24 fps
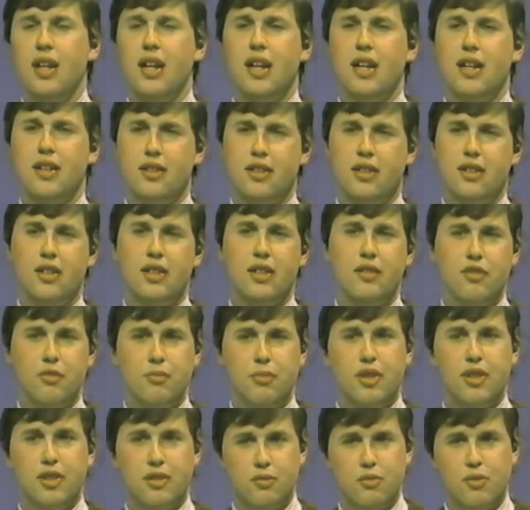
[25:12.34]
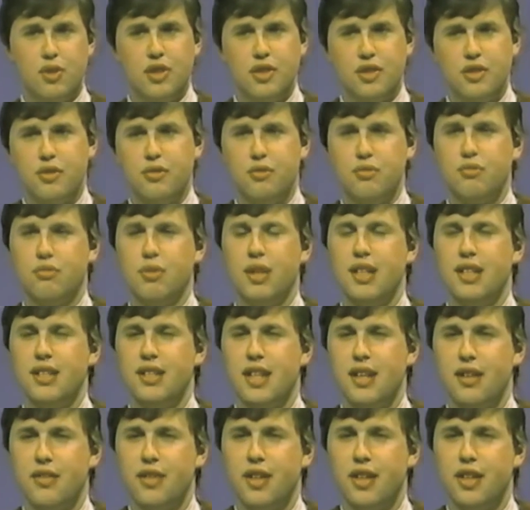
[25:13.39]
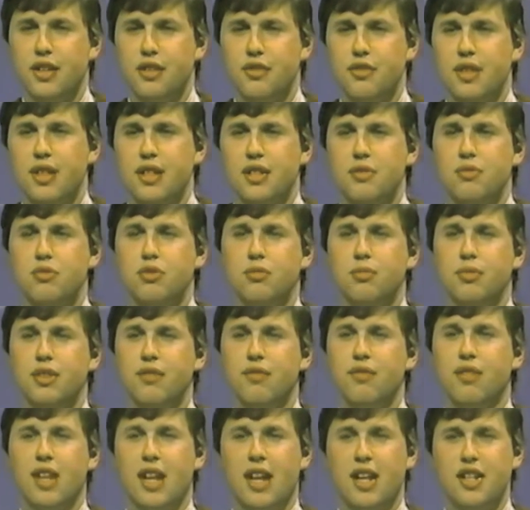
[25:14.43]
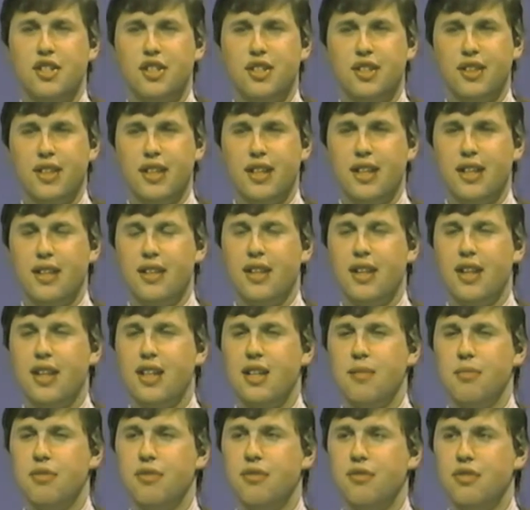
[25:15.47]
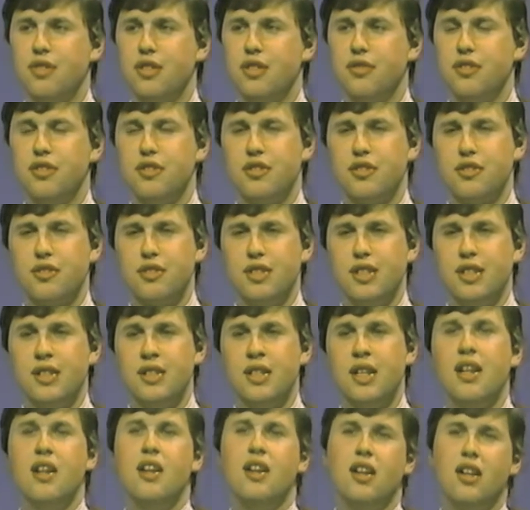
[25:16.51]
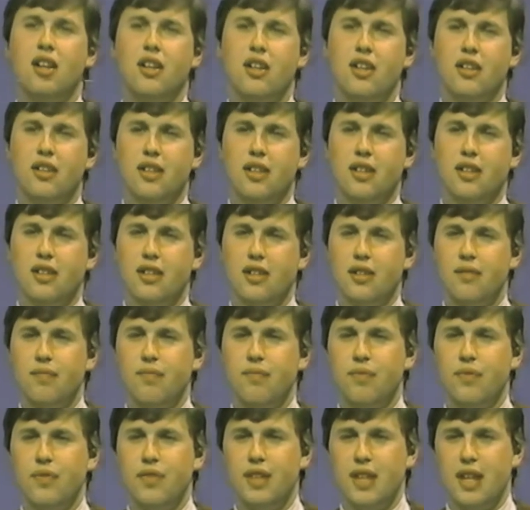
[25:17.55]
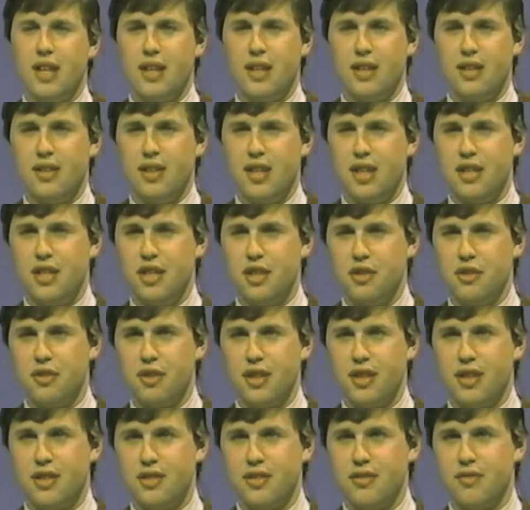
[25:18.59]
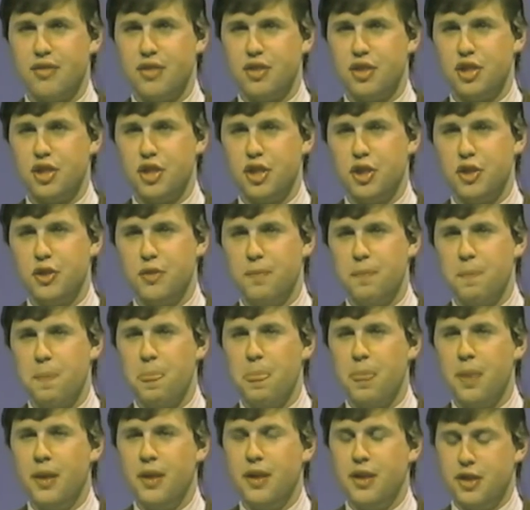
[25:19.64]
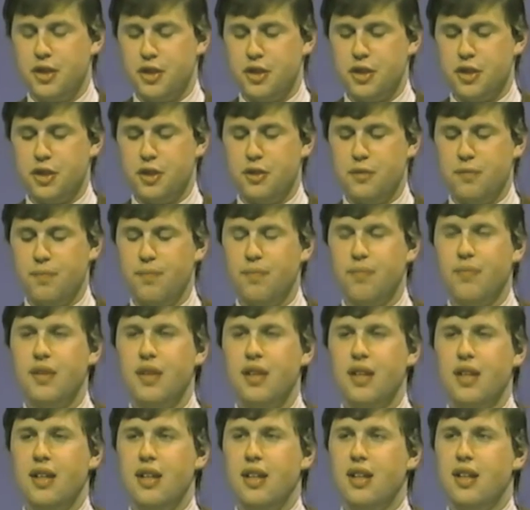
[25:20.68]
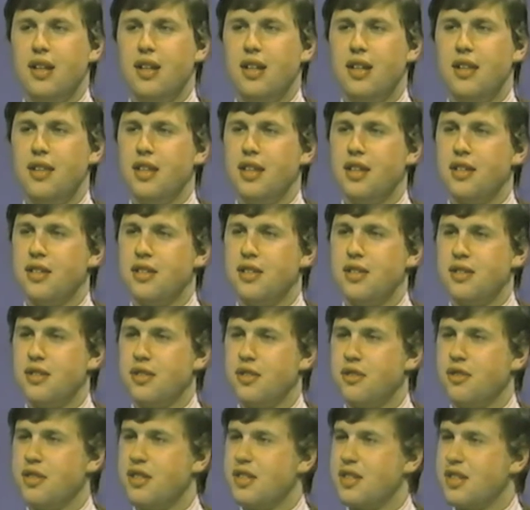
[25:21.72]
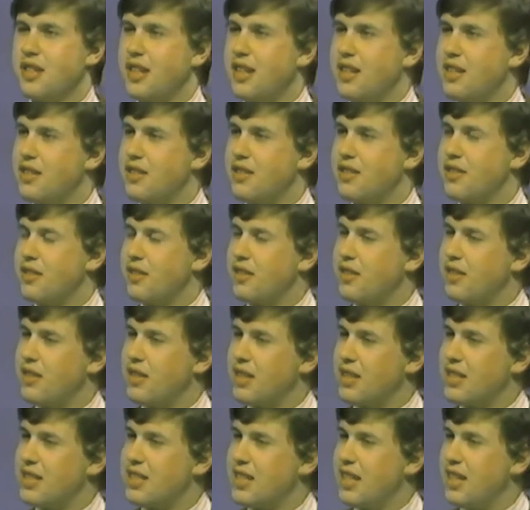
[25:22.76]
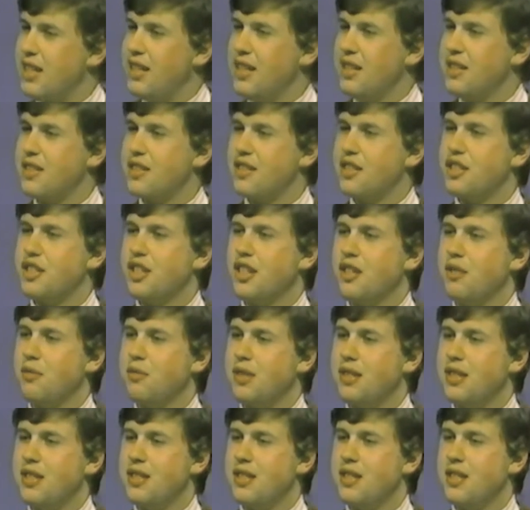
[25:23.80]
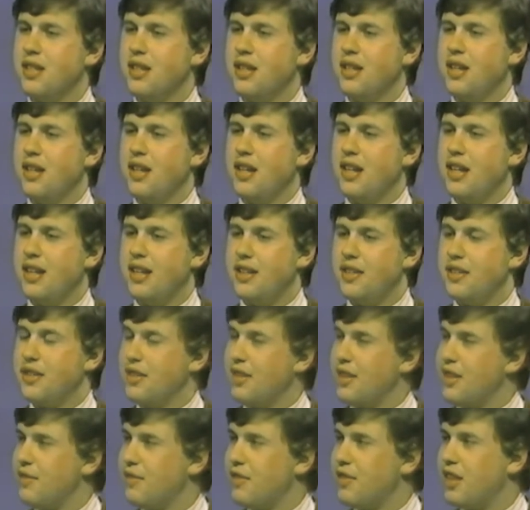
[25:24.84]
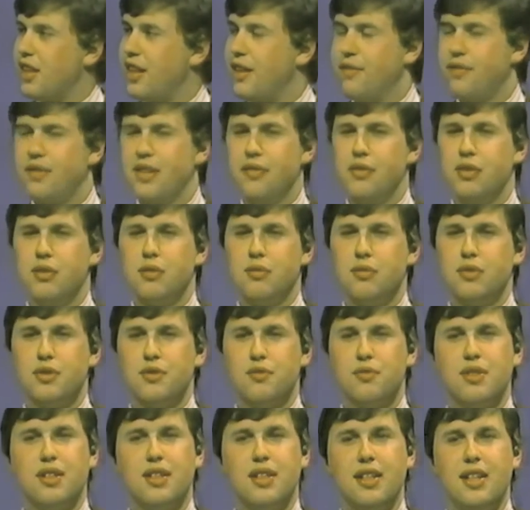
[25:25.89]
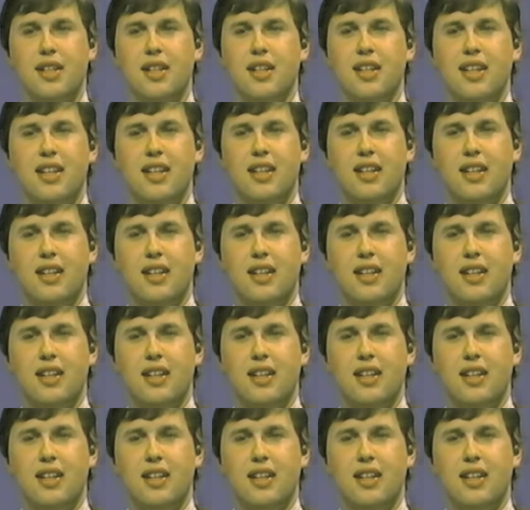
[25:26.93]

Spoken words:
And if you want to write down that address, we'll be flashing that up in front of your screens on at the ending credits of the show. So I think, as Chris, again, as exciting as the shuttle was and the liftoff, everyone was really